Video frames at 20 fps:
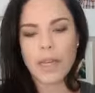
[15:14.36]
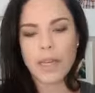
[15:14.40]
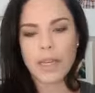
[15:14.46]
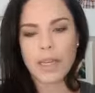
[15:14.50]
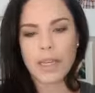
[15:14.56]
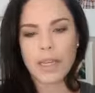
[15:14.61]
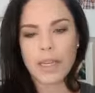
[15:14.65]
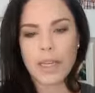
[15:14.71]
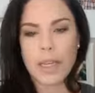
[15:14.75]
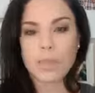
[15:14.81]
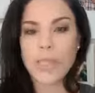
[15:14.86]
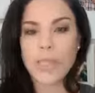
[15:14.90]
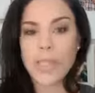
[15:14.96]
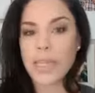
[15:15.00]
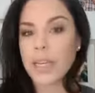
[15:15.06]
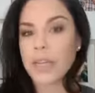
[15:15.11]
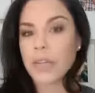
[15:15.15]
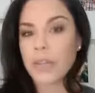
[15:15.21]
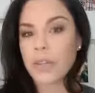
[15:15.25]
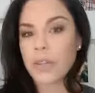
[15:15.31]
like an empty
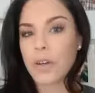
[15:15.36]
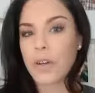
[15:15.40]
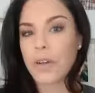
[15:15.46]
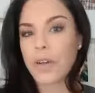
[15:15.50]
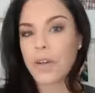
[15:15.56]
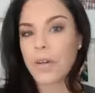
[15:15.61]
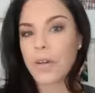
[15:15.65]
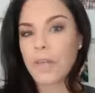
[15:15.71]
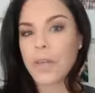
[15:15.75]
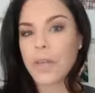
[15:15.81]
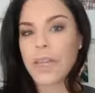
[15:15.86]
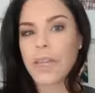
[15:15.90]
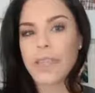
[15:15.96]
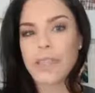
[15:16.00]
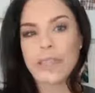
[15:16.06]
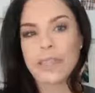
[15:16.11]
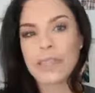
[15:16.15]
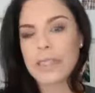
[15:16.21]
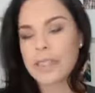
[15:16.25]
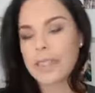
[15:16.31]
nester home. It
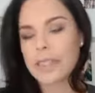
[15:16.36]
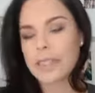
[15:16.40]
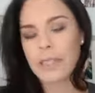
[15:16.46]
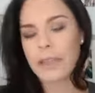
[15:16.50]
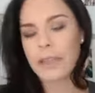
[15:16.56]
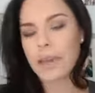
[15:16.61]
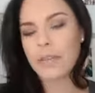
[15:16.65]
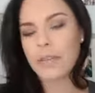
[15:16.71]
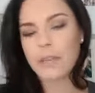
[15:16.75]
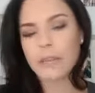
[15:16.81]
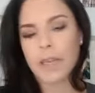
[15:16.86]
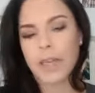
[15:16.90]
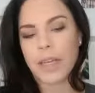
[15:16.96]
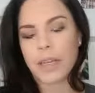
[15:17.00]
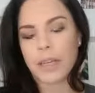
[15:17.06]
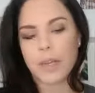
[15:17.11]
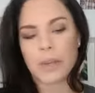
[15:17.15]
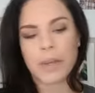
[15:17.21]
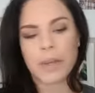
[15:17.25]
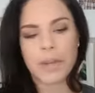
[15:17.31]
is easy enough,
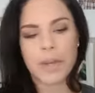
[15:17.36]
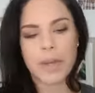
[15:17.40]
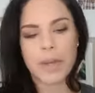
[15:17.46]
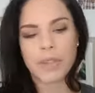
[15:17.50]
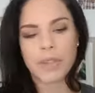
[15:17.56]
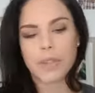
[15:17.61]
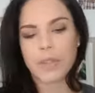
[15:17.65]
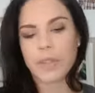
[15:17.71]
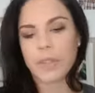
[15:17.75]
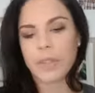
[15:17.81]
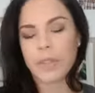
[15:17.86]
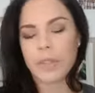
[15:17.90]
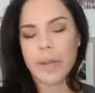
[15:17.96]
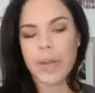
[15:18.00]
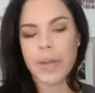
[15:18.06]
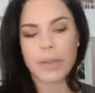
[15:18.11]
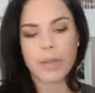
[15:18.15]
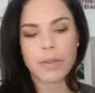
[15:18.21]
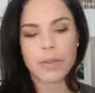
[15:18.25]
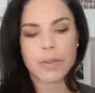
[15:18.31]
like 3 bedrooms, 2
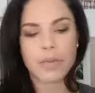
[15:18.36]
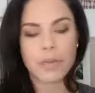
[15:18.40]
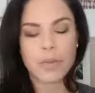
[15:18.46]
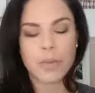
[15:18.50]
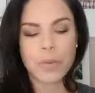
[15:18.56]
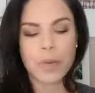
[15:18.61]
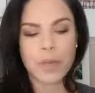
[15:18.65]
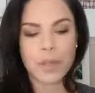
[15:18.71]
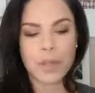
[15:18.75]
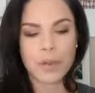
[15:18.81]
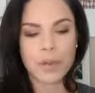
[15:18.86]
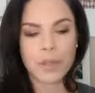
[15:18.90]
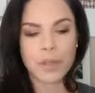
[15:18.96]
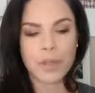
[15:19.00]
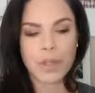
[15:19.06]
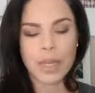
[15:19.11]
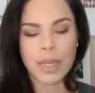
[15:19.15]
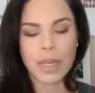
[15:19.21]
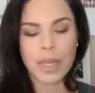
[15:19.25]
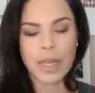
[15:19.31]
bathrooms, whether you're
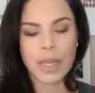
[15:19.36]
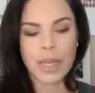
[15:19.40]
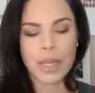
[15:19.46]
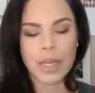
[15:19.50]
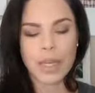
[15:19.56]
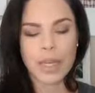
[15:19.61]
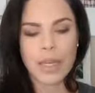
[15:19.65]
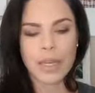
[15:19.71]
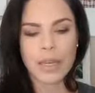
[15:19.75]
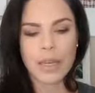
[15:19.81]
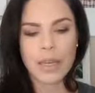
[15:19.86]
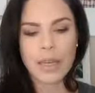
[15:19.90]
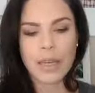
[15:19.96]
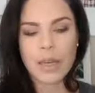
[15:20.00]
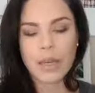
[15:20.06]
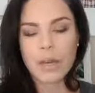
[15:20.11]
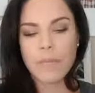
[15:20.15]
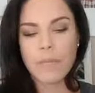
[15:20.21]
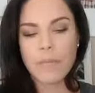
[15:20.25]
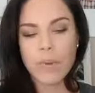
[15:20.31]
looking in
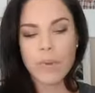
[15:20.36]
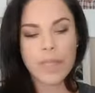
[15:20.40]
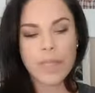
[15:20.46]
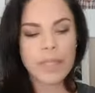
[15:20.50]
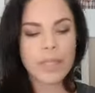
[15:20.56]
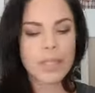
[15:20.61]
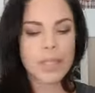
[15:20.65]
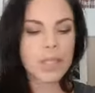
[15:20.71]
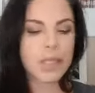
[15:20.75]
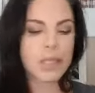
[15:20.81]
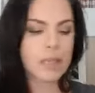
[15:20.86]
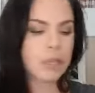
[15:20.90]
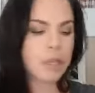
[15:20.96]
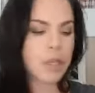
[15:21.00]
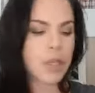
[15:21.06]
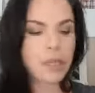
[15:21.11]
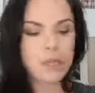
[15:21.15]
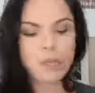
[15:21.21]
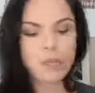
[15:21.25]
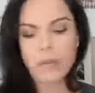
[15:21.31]
Boise,
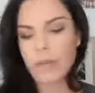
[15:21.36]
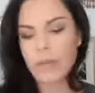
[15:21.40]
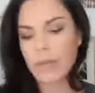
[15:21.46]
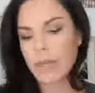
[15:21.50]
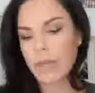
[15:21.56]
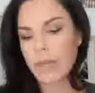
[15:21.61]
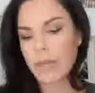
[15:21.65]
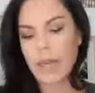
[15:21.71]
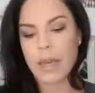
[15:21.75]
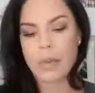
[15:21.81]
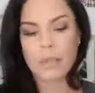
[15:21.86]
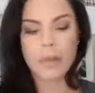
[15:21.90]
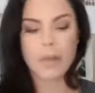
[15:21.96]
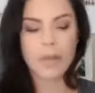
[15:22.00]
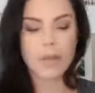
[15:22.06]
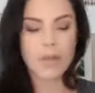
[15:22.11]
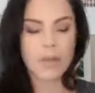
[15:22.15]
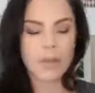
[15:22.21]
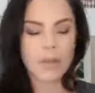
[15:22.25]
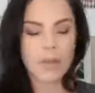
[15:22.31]
Kuna,
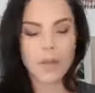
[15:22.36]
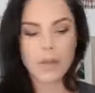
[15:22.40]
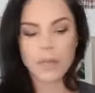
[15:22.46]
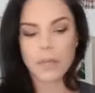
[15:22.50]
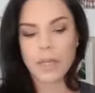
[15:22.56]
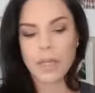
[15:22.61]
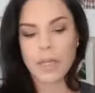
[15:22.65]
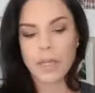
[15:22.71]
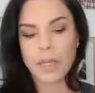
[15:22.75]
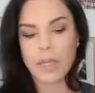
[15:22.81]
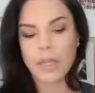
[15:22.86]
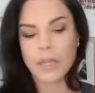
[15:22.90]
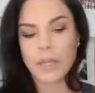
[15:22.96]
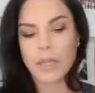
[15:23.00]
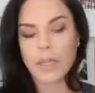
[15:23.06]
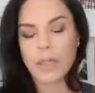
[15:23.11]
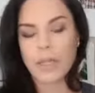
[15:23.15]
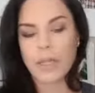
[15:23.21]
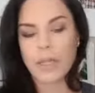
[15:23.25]
Nampa, Caldwell.